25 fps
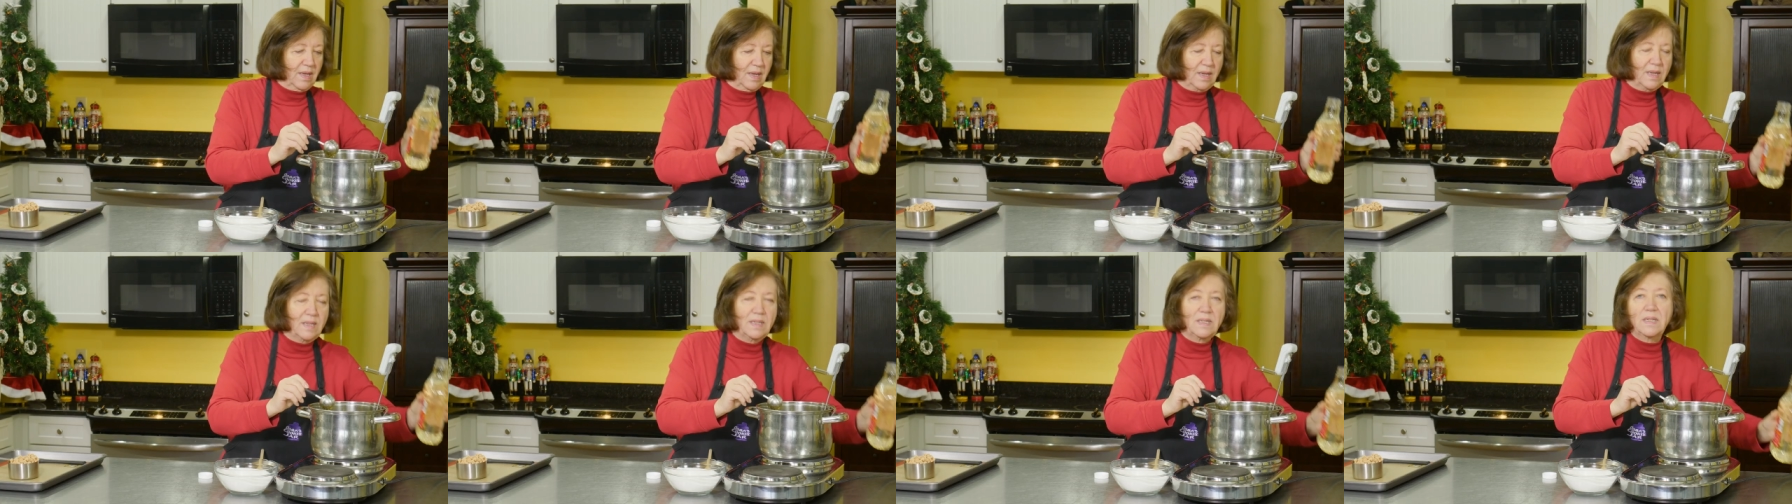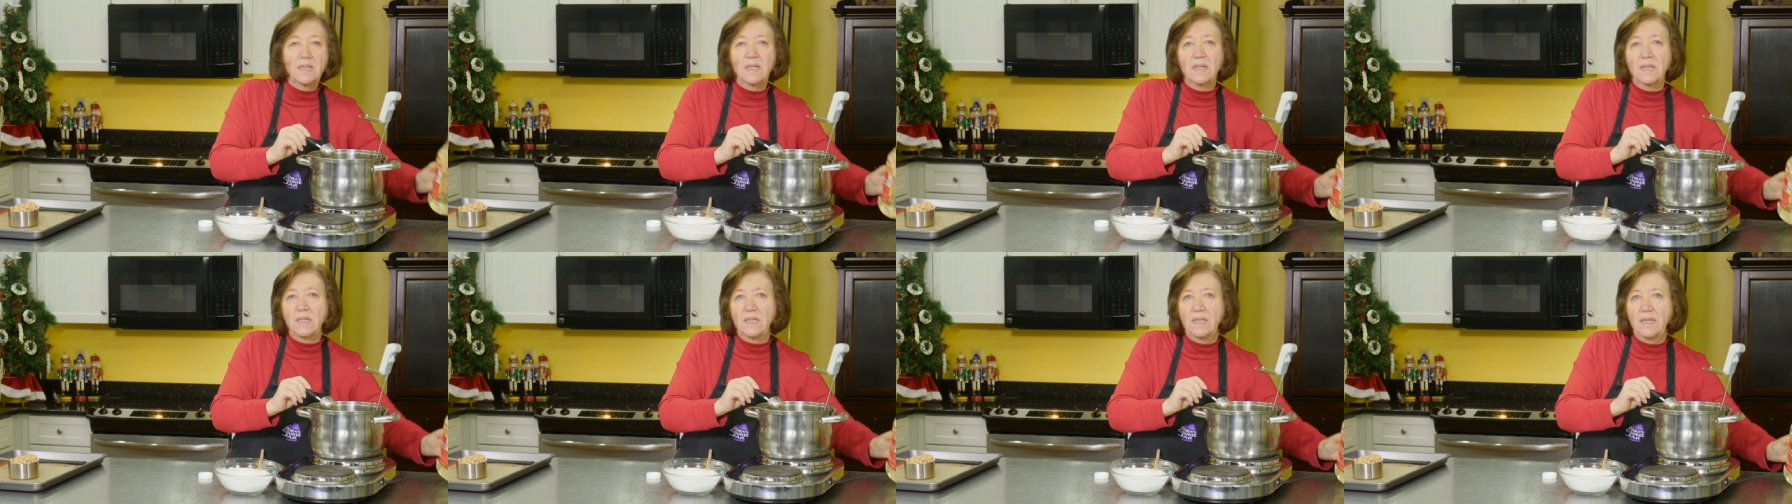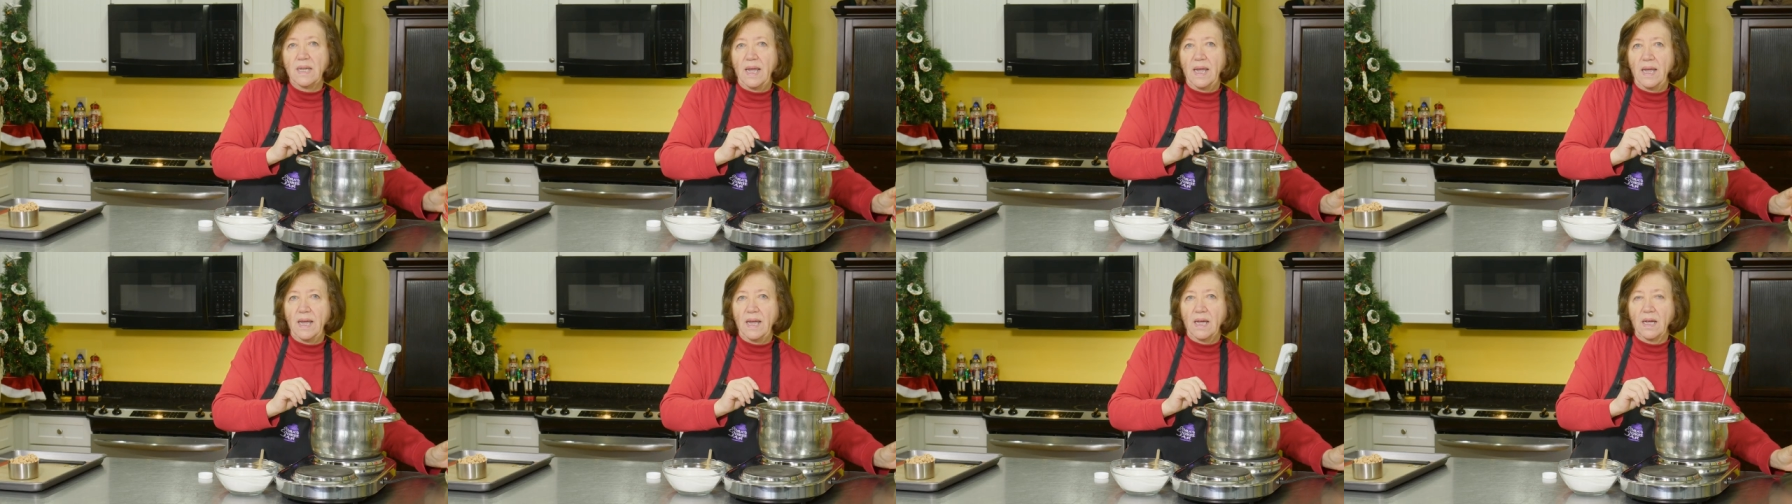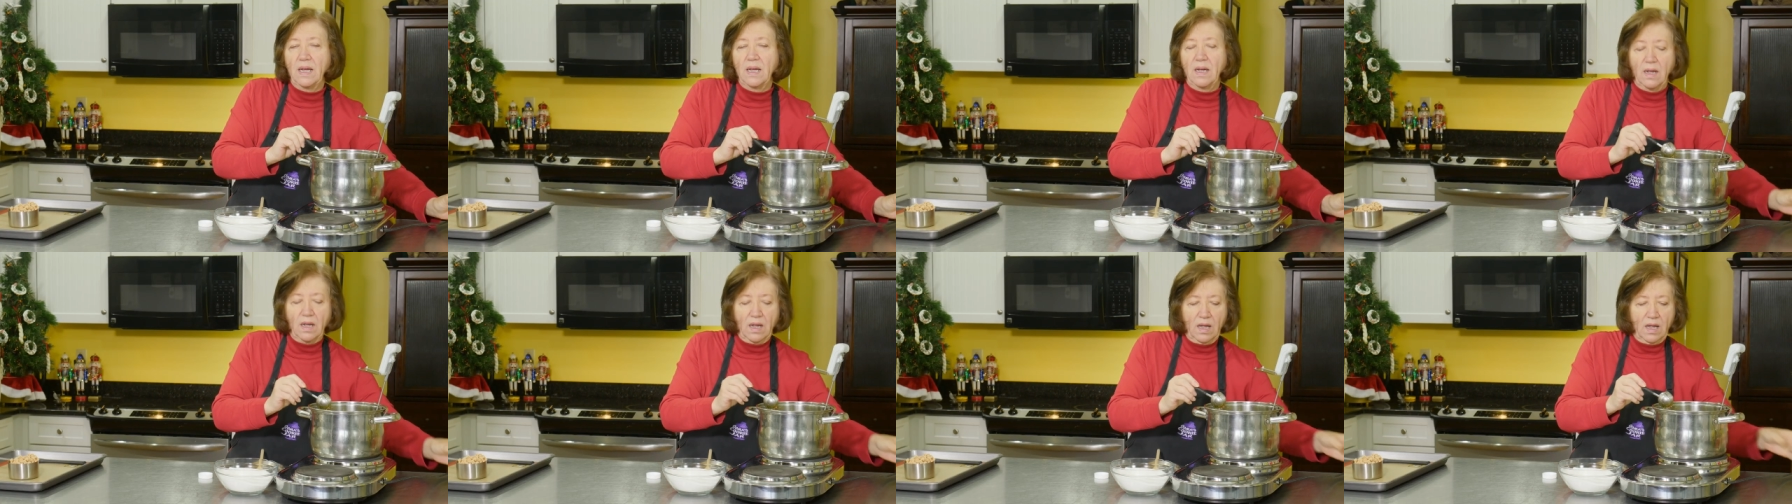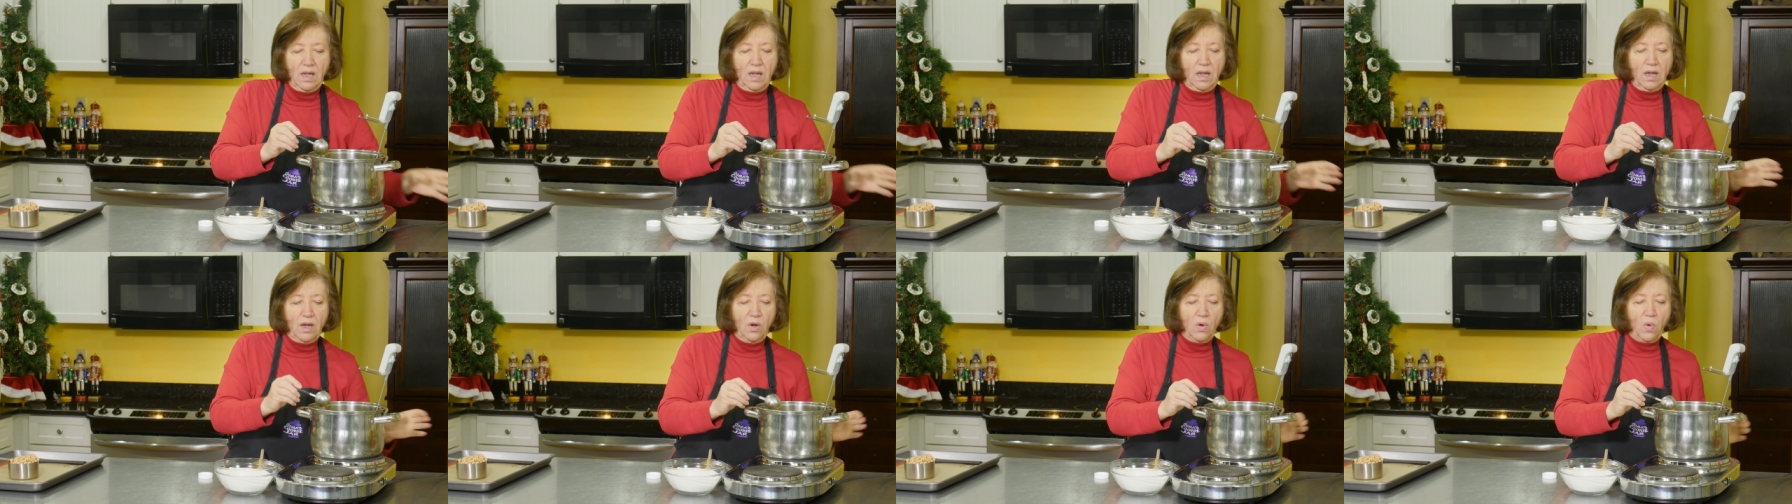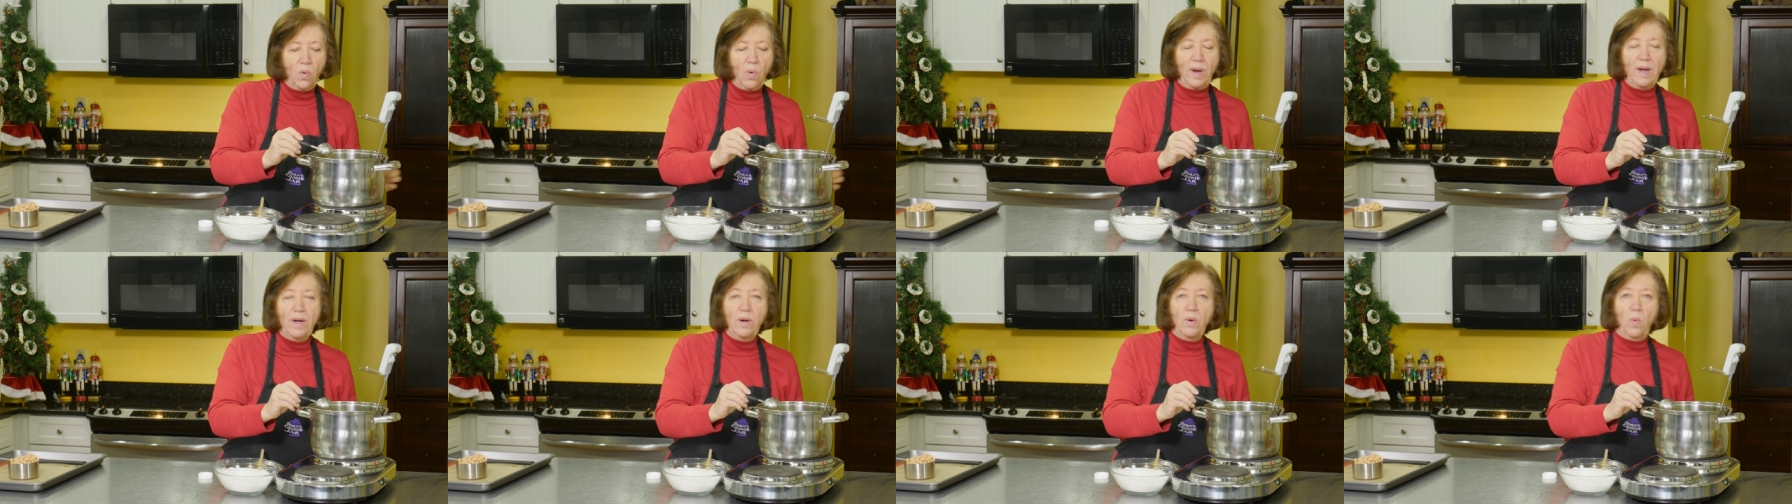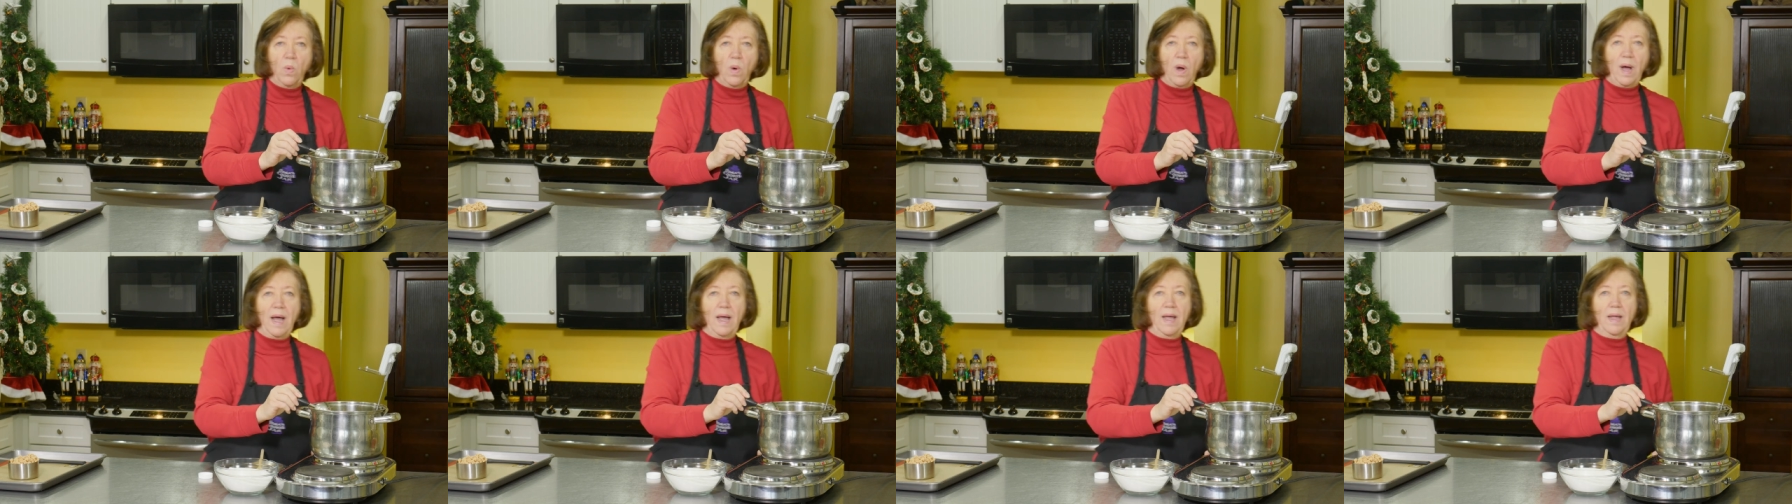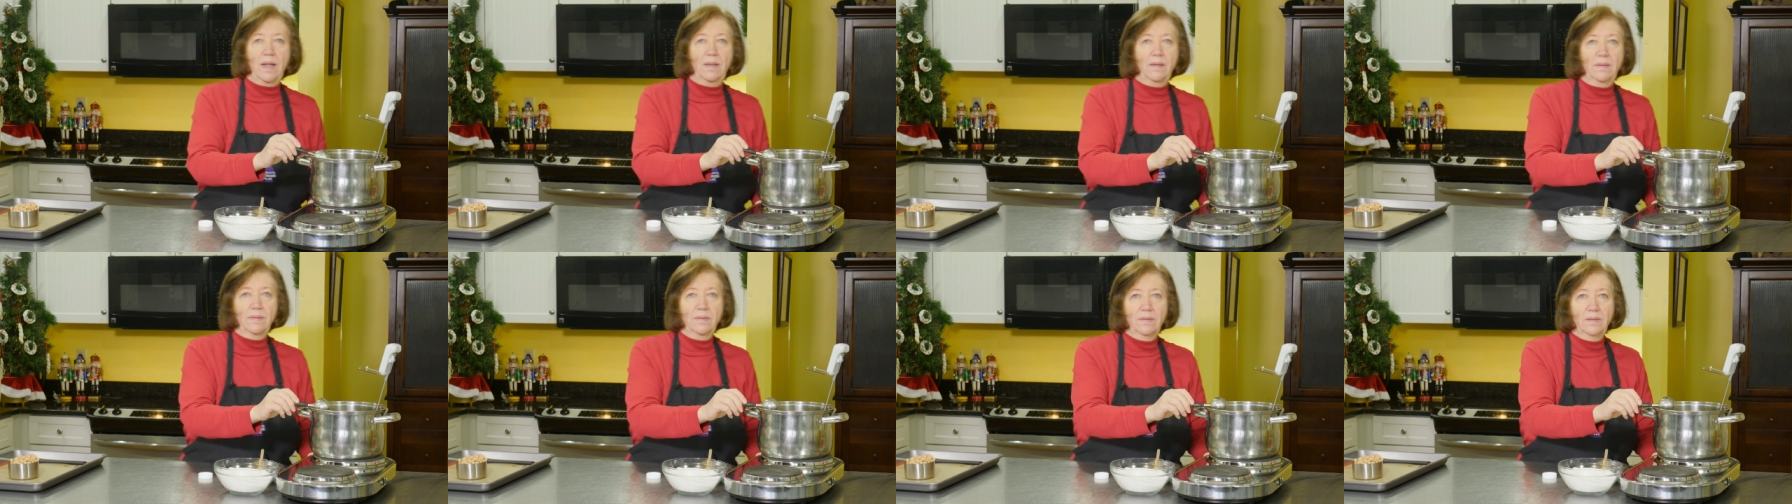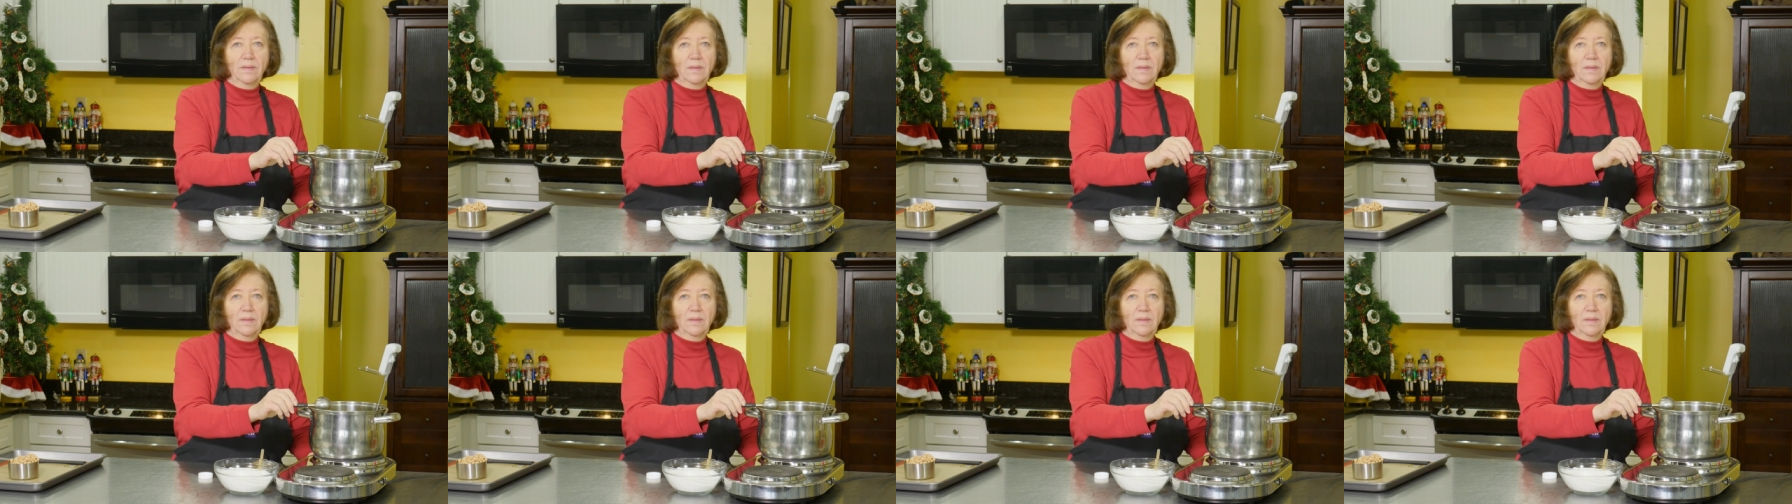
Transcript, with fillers: it's going to take quite a while.